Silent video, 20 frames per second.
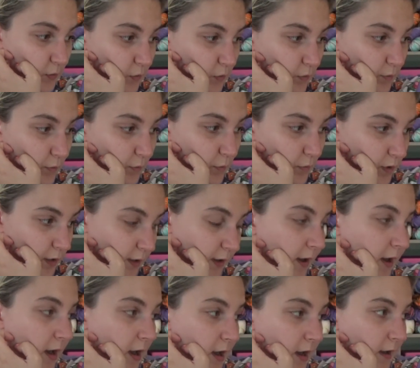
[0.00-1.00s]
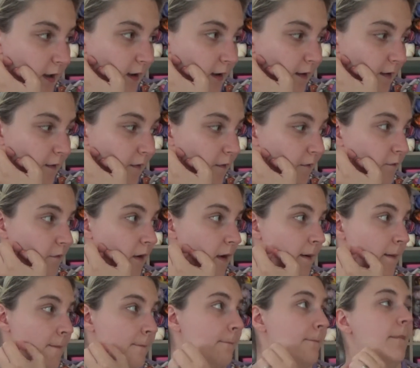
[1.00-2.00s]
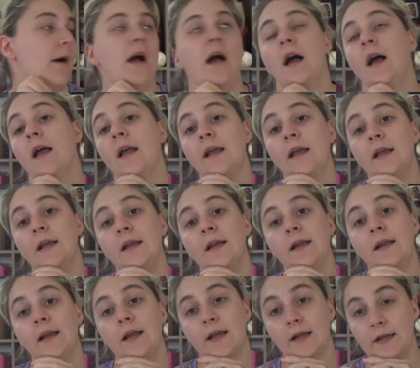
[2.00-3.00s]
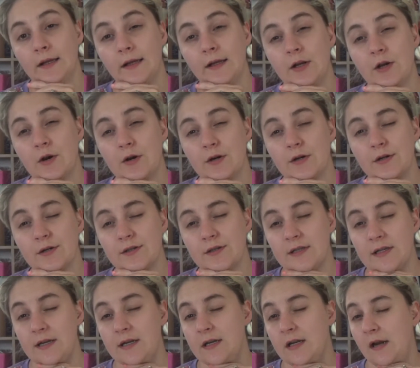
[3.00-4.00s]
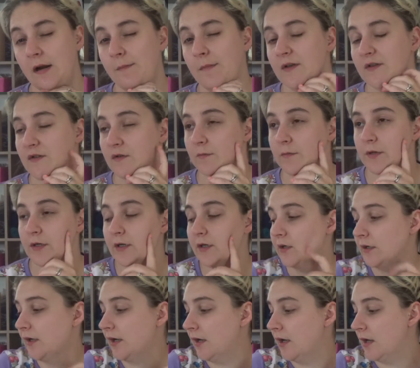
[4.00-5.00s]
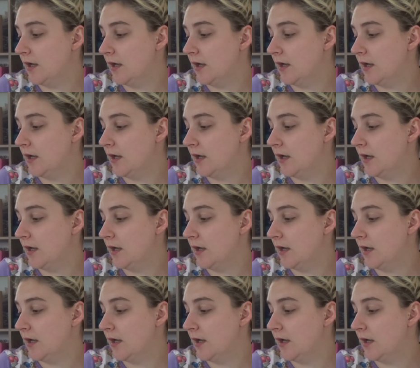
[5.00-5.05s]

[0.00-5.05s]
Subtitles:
one of my hand-dyed yarns and knit a Muscleburg